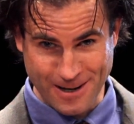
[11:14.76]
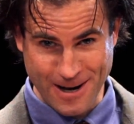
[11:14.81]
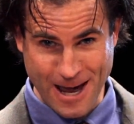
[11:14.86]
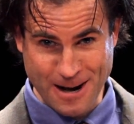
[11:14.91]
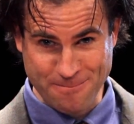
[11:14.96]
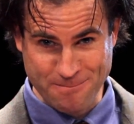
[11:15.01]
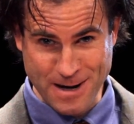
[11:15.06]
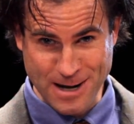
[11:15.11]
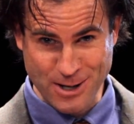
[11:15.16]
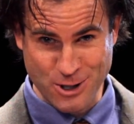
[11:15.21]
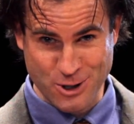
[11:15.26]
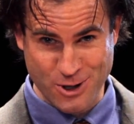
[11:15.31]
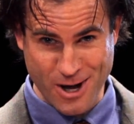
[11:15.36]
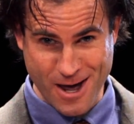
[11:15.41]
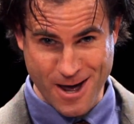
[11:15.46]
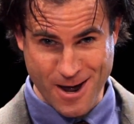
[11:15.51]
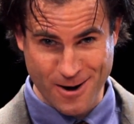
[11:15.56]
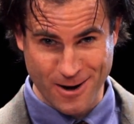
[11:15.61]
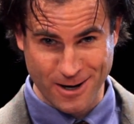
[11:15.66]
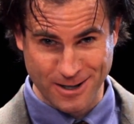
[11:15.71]
Let me
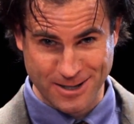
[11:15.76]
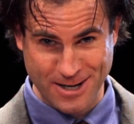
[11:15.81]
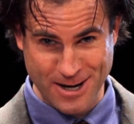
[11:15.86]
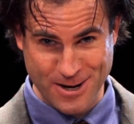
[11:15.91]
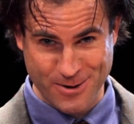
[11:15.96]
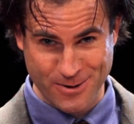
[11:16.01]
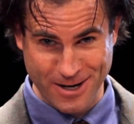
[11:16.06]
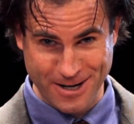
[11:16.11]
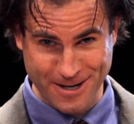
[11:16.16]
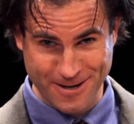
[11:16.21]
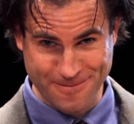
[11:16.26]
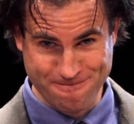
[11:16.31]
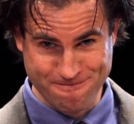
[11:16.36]
share a secret.